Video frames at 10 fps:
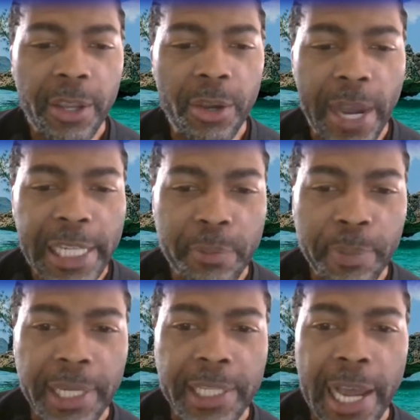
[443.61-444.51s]
you know, I
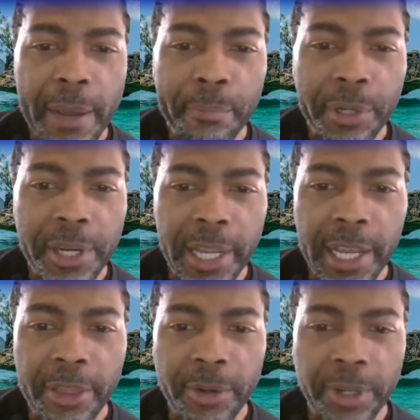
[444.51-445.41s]
spent time putting
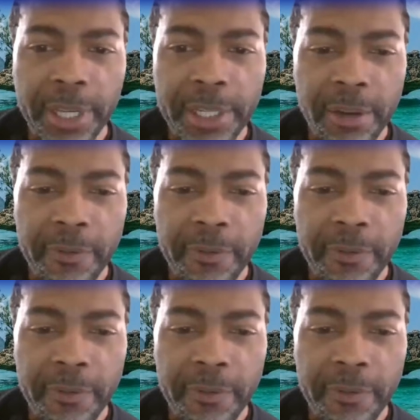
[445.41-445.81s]
together a list